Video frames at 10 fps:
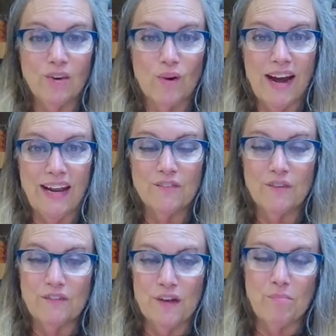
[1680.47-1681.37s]
ready for
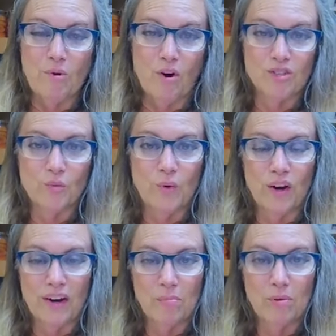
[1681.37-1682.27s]
the fun part. So we
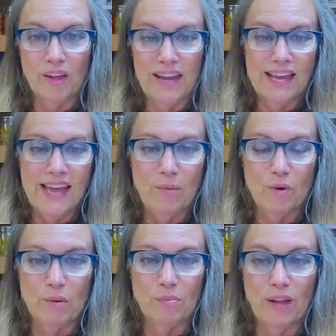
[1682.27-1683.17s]
are going to play a game.
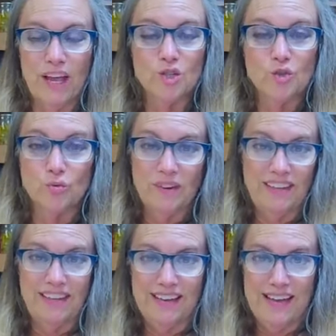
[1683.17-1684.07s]
We're going to play a
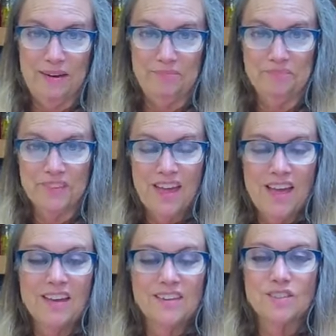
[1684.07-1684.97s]
trivia game.
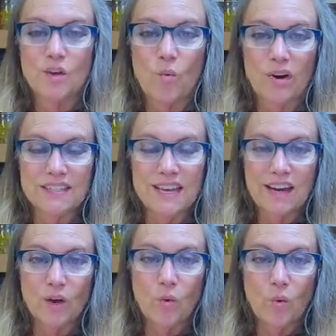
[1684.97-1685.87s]
So we're going to
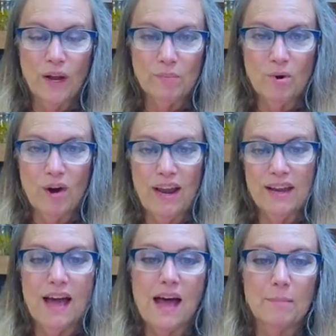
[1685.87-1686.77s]
take a quick
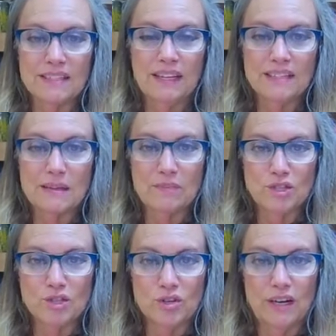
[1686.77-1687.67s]
break. I'm going to get something
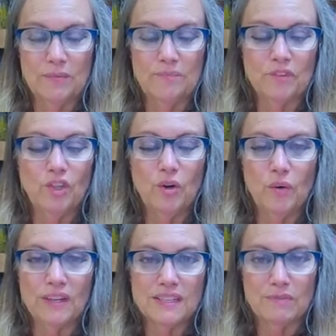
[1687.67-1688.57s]
to drink. You
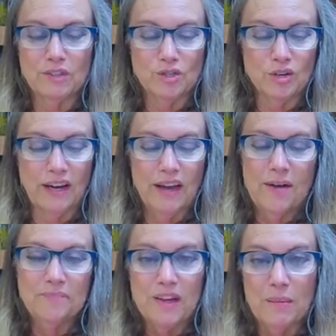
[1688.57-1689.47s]
go get something to drink.
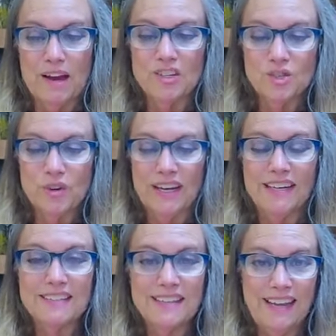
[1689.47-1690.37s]
I'm actually
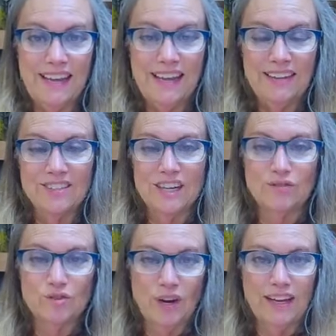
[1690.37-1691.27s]
drinking tea instead
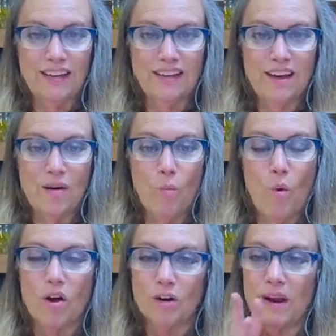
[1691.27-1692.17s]
of drinking um,
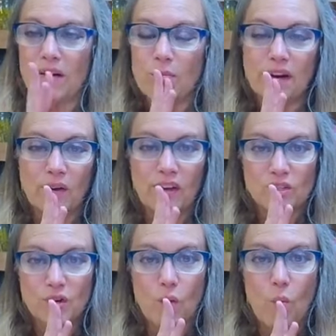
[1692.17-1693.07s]
water, but everybody go get a
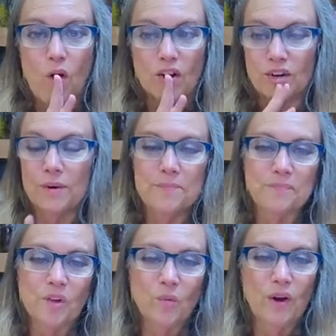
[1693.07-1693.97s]
drink of water.
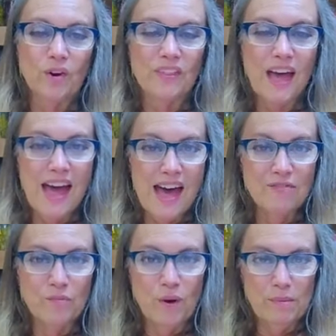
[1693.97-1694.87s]
We are at the
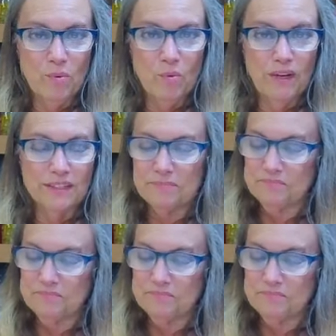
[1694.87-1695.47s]
halfway point.